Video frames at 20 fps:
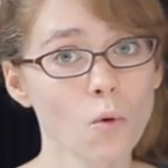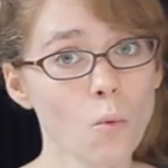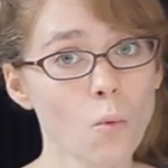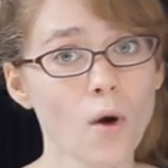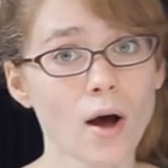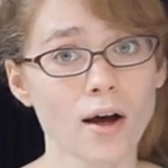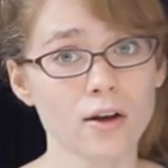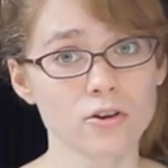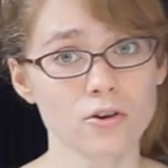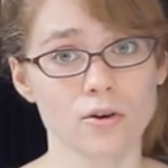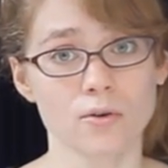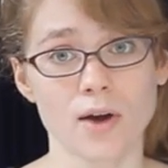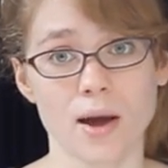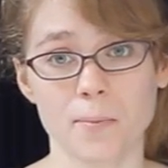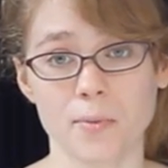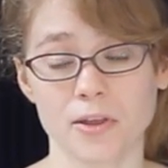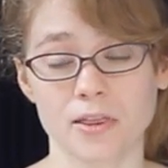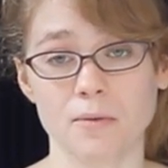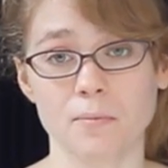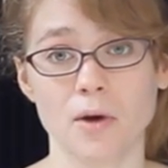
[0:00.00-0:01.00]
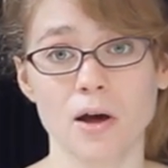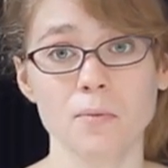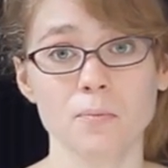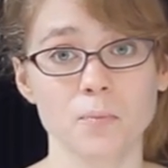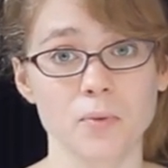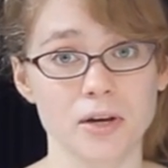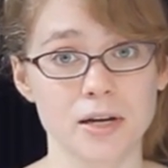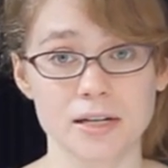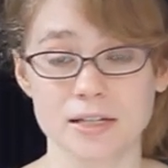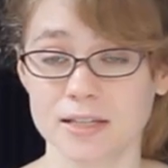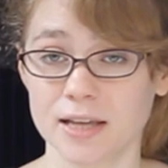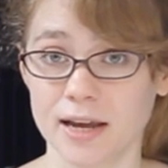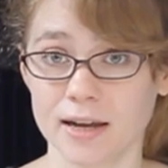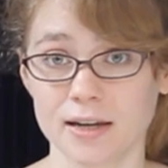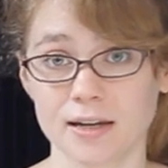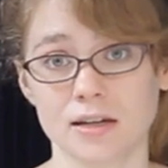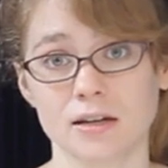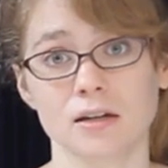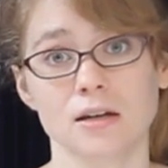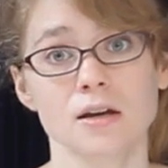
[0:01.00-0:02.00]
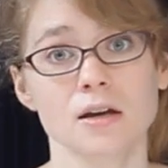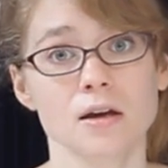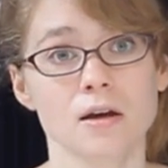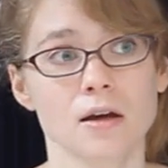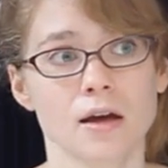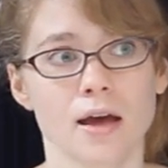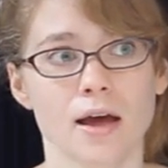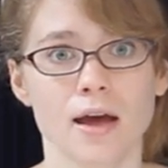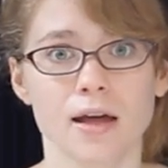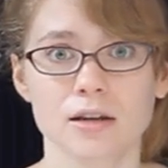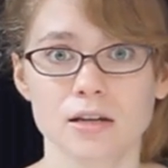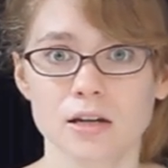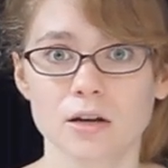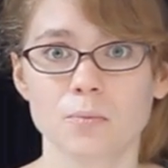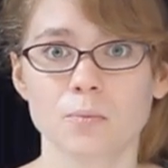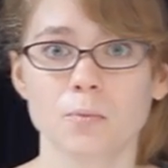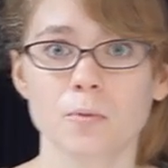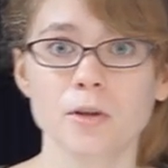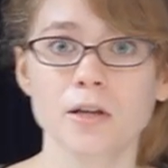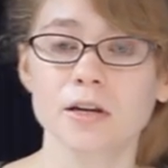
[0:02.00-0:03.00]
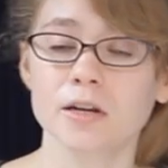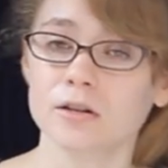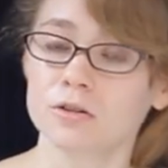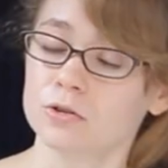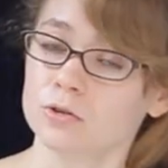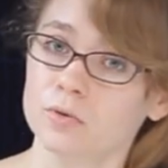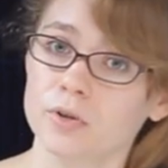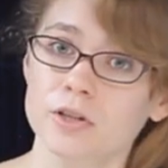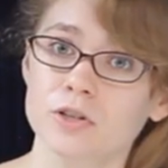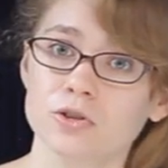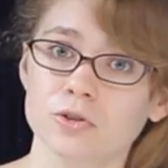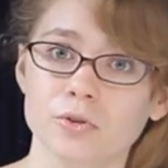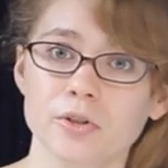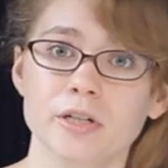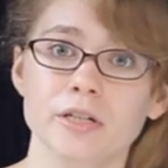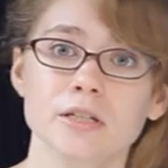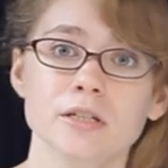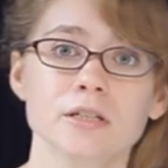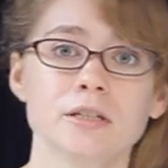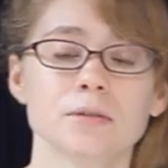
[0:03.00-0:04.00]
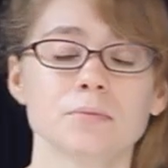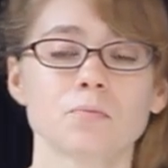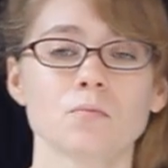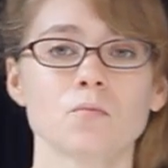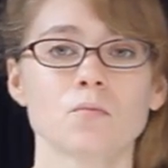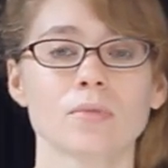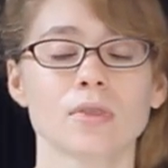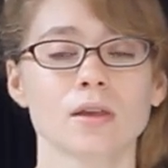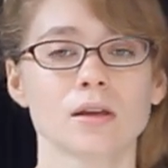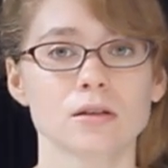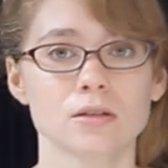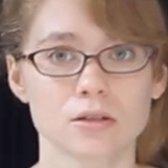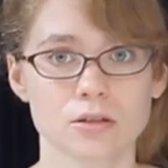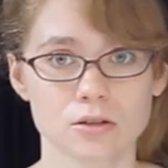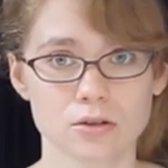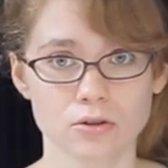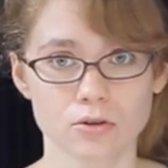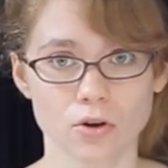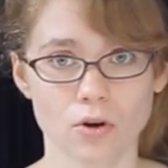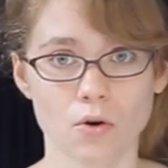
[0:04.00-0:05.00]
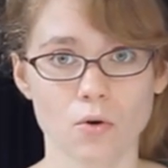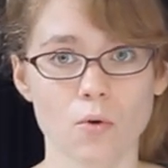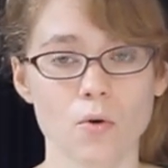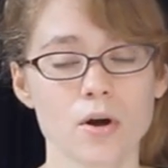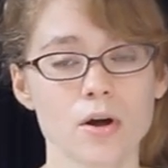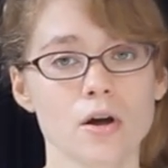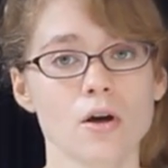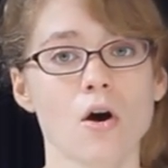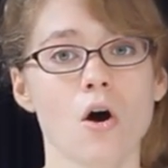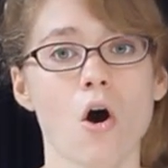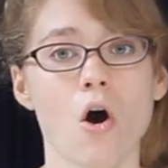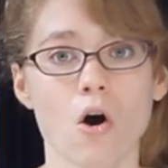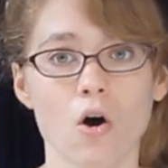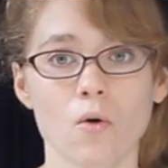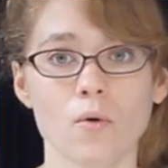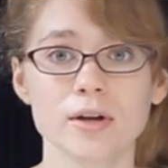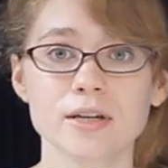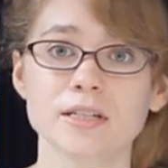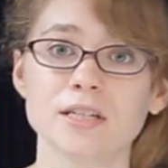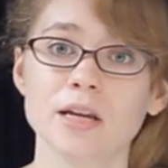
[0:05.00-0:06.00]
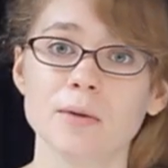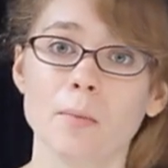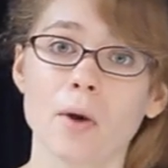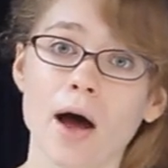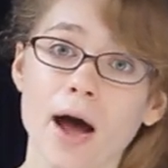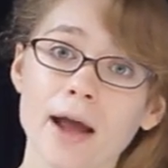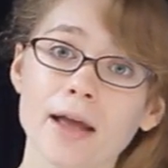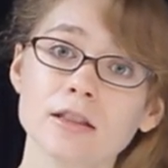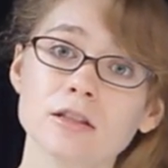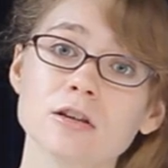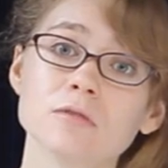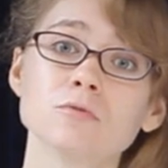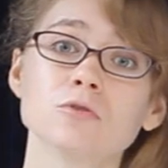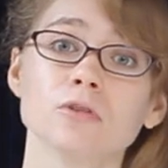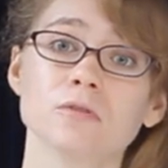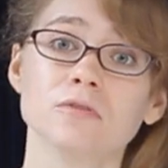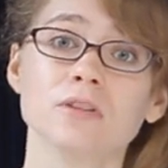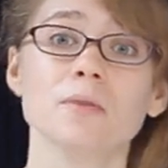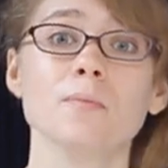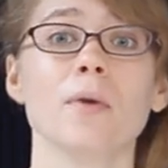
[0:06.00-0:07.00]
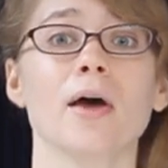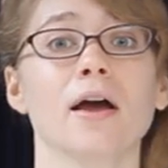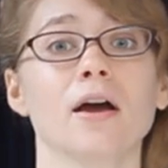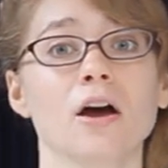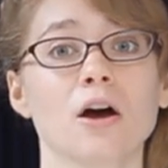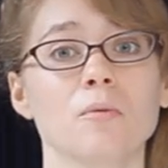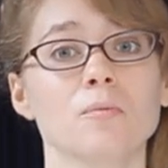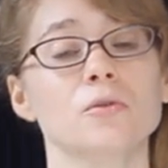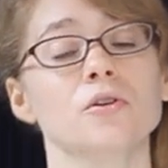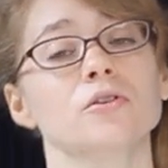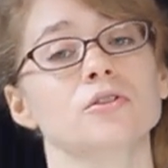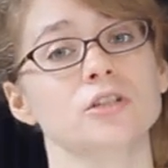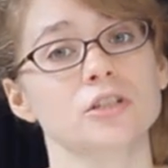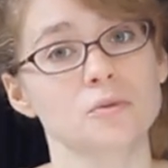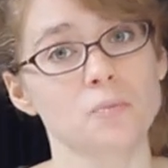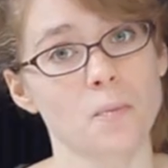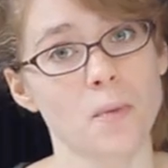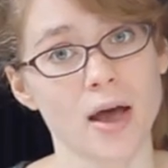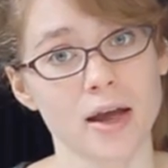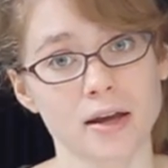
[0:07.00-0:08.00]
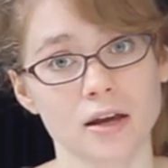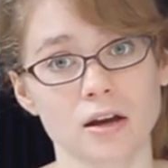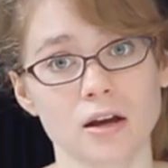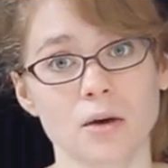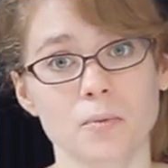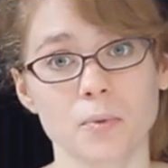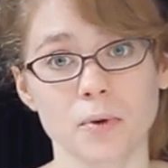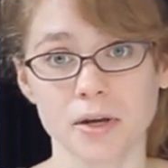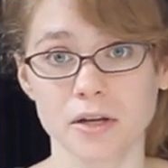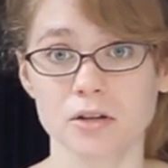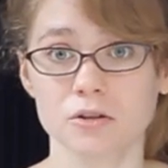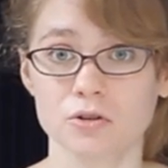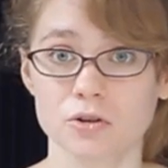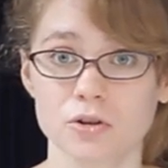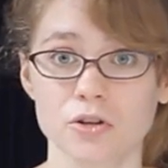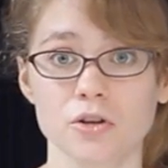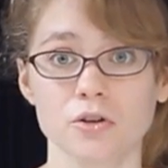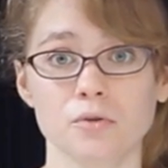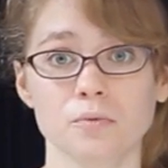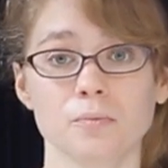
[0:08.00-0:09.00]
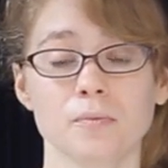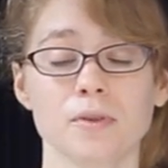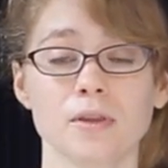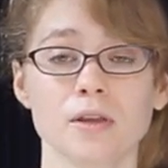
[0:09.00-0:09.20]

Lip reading: while you're wrapping them up, because that can end up leading to injuries. So always stay behind them, so if they back up, they're just backing up into you.